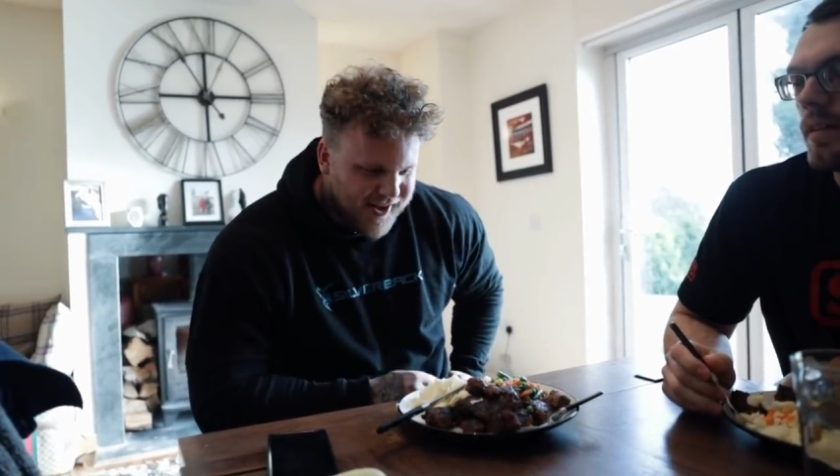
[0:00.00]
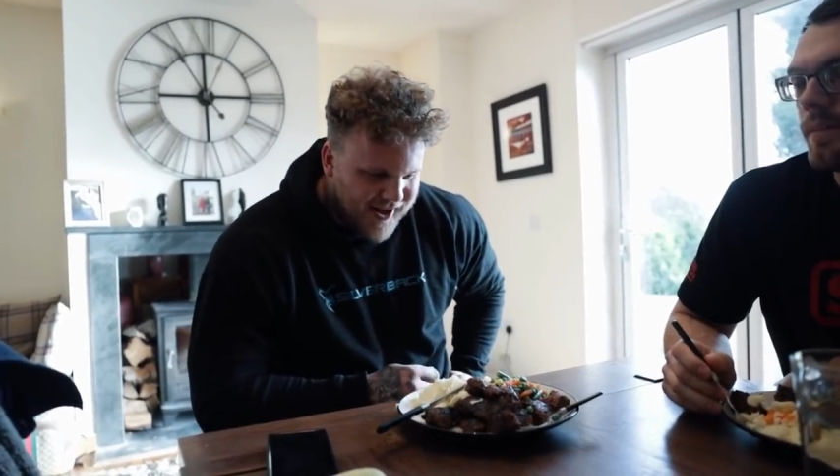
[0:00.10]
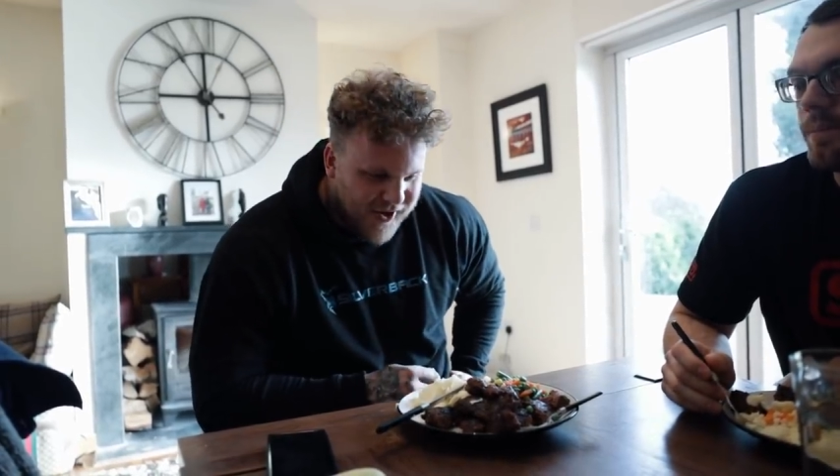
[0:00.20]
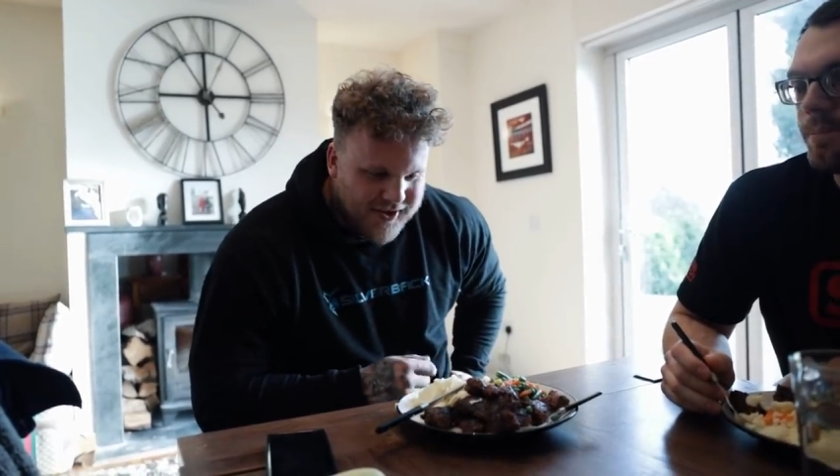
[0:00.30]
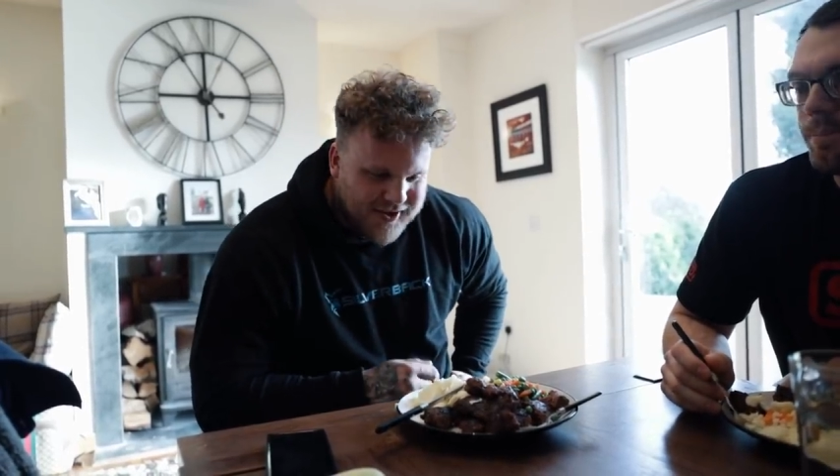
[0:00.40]

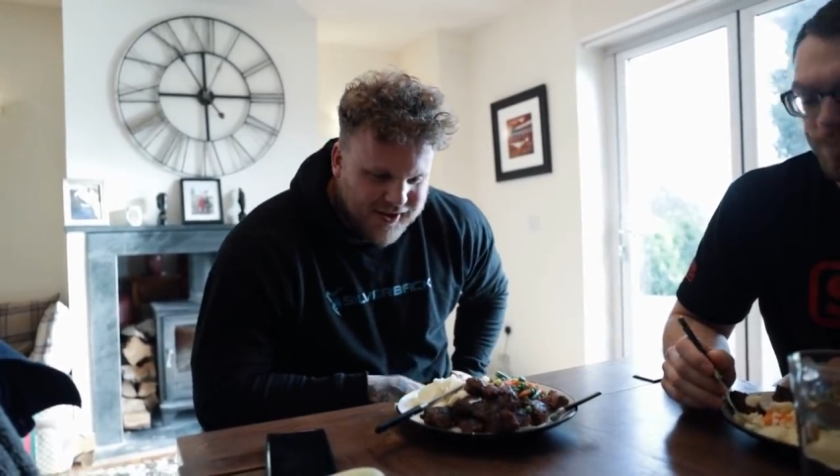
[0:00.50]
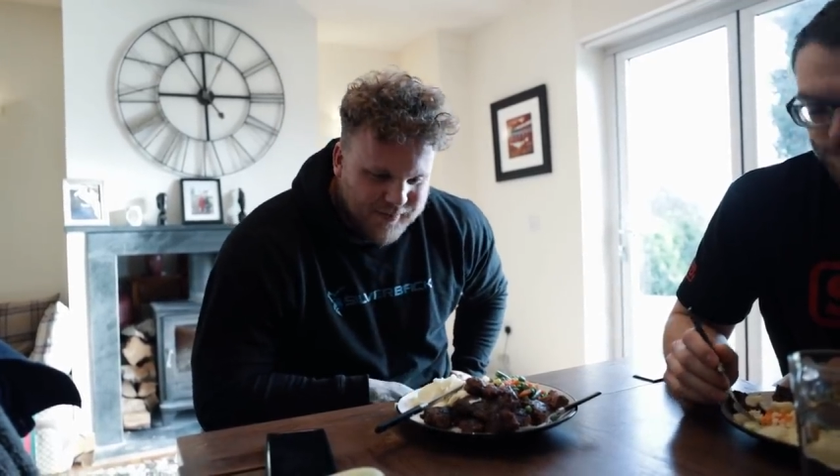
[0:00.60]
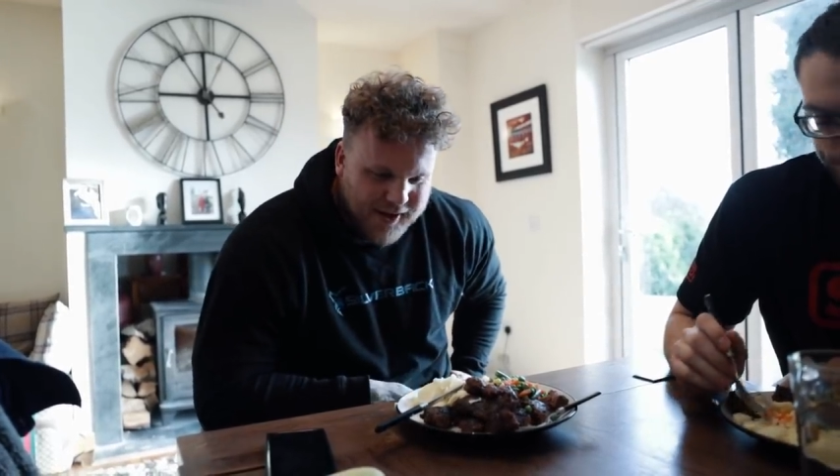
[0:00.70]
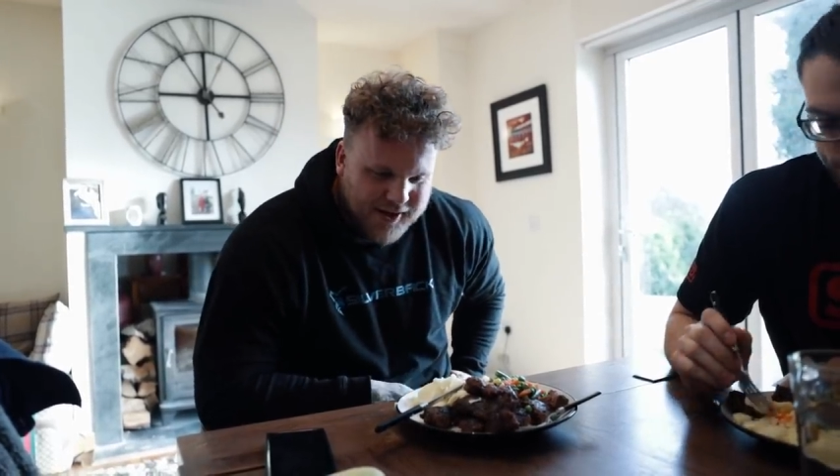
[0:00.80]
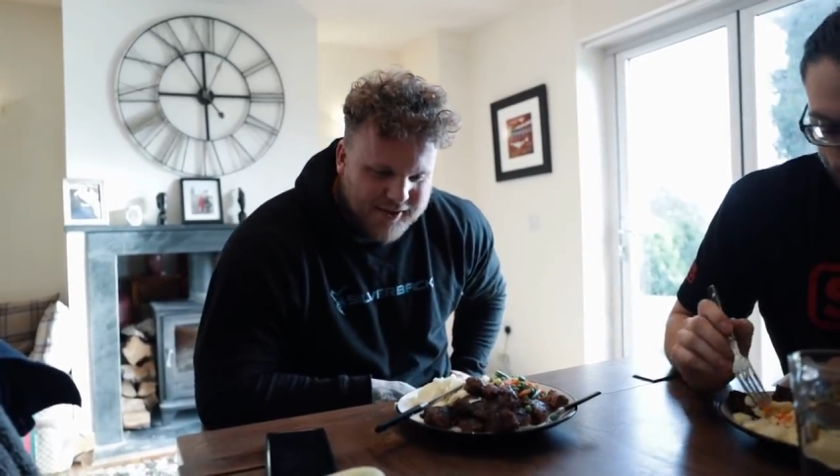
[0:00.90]
Now this is the
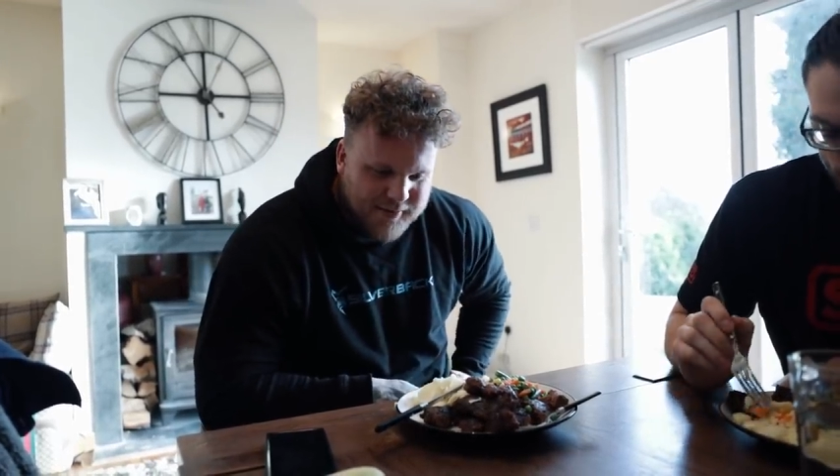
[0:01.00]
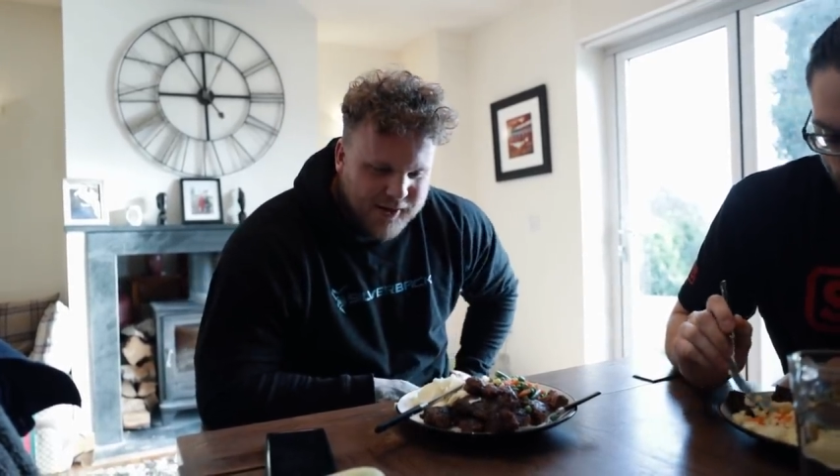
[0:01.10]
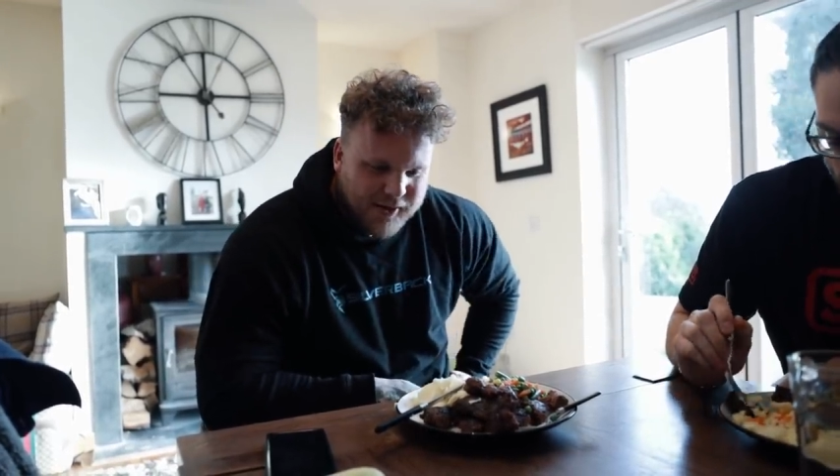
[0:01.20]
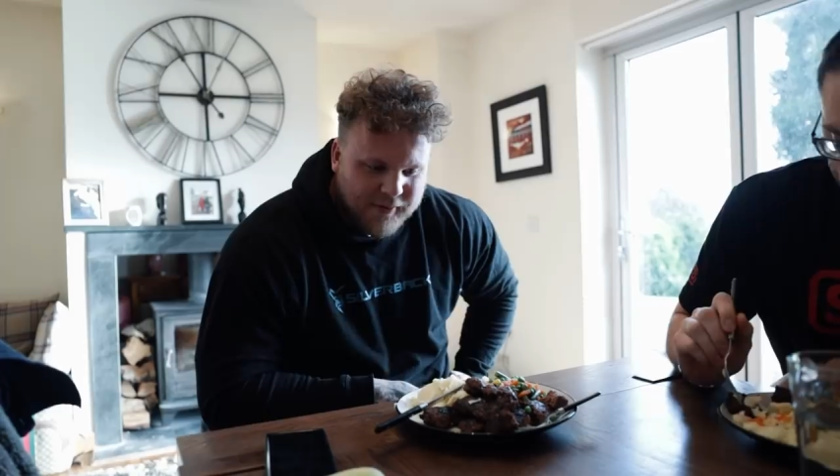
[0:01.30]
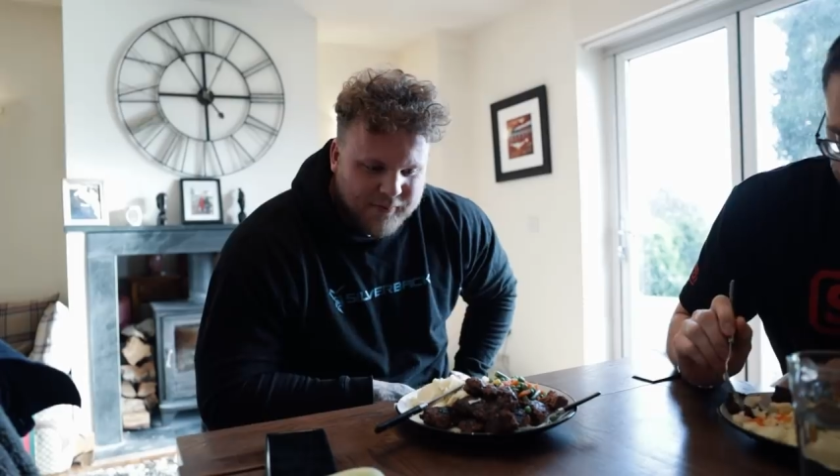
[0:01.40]
biggest
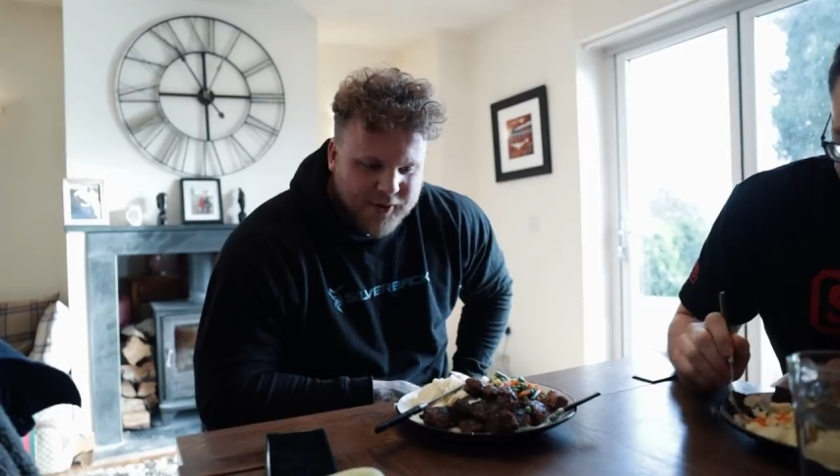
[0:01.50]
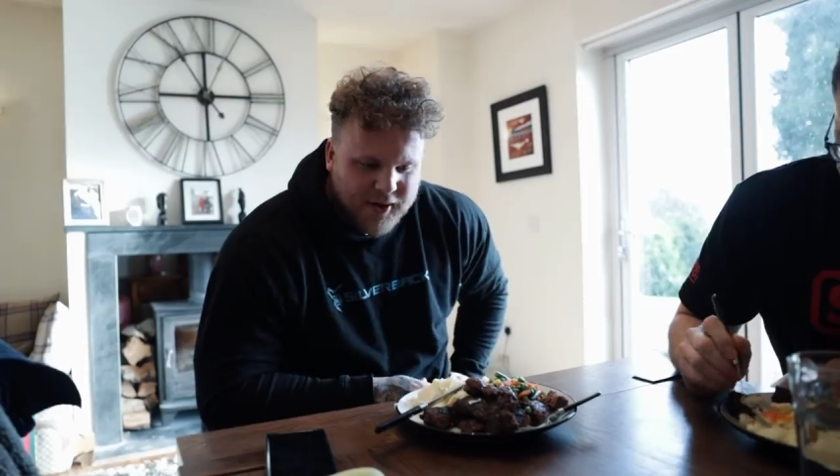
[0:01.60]
meal